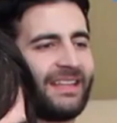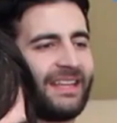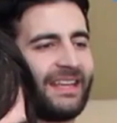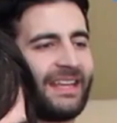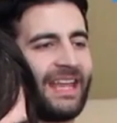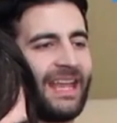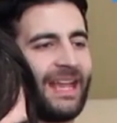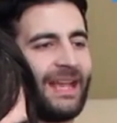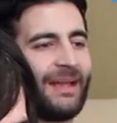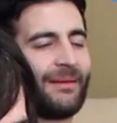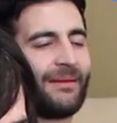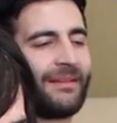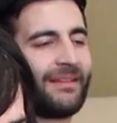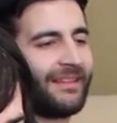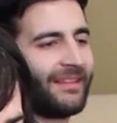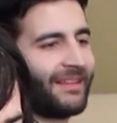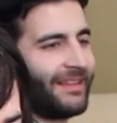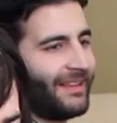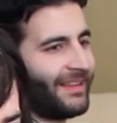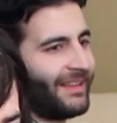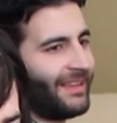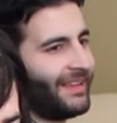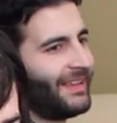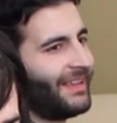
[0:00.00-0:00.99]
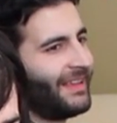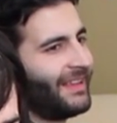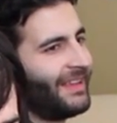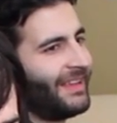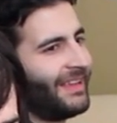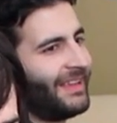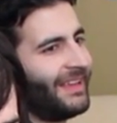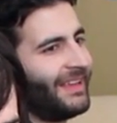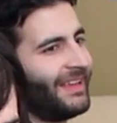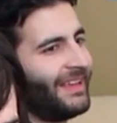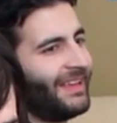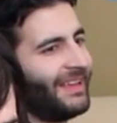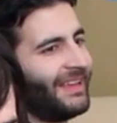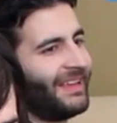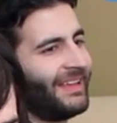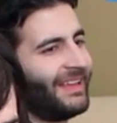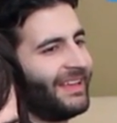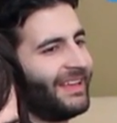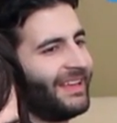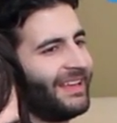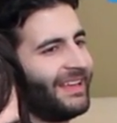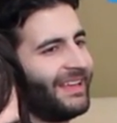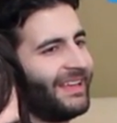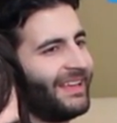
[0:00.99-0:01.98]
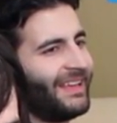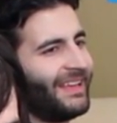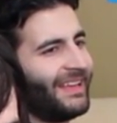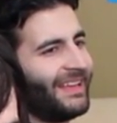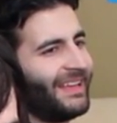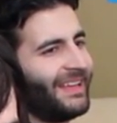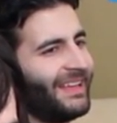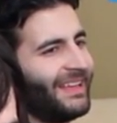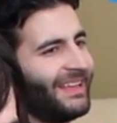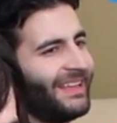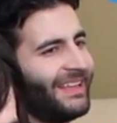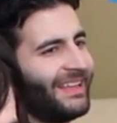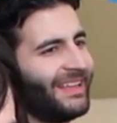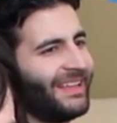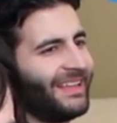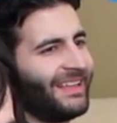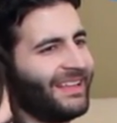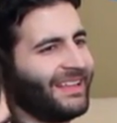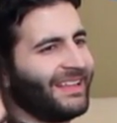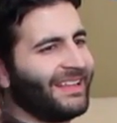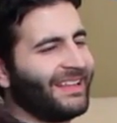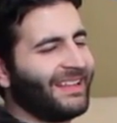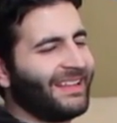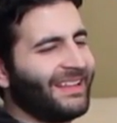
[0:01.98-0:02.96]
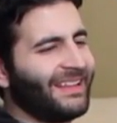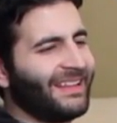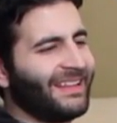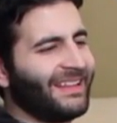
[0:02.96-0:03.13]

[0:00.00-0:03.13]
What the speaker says: No words are spoken by the person on screen.